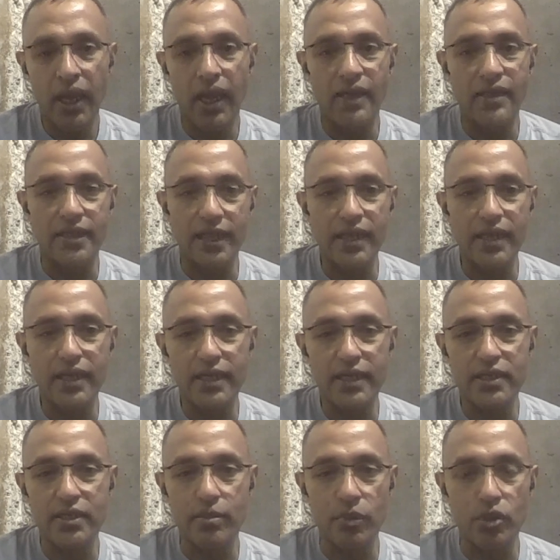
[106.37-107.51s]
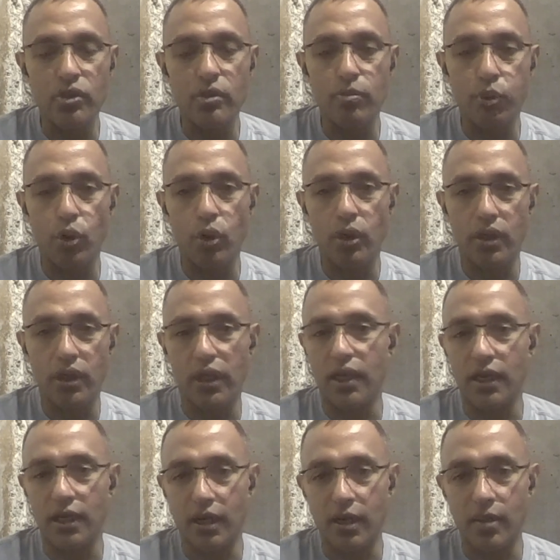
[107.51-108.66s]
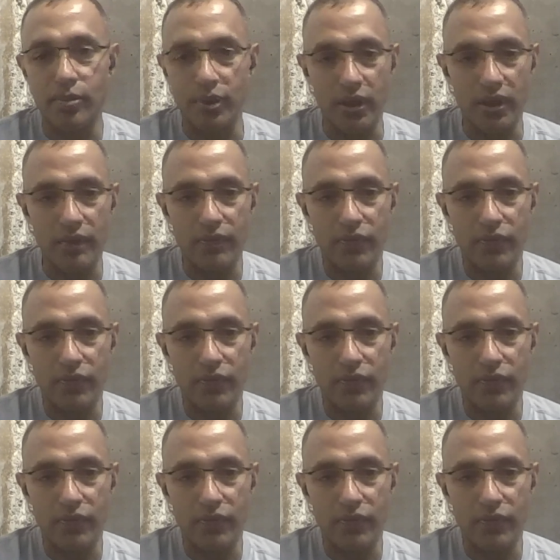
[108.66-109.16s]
and data is the most important thing in the company.